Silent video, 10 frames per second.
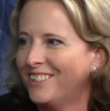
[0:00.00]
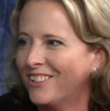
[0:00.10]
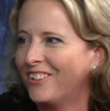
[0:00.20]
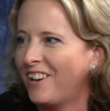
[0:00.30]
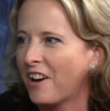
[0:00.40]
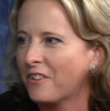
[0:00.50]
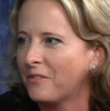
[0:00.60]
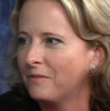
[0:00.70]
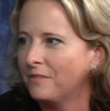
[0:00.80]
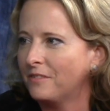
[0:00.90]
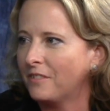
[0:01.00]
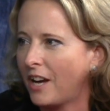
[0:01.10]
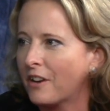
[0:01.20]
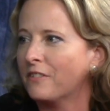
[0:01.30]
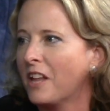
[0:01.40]
you know, out of, out of love.
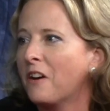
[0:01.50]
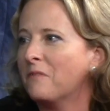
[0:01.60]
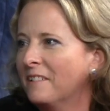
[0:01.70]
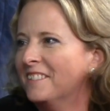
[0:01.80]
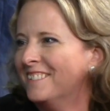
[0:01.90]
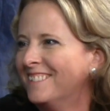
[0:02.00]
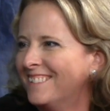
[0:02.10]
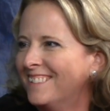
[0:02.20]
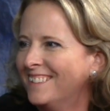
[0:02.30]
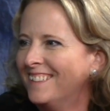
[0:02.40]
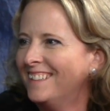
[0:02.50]
Out of love. Yeah.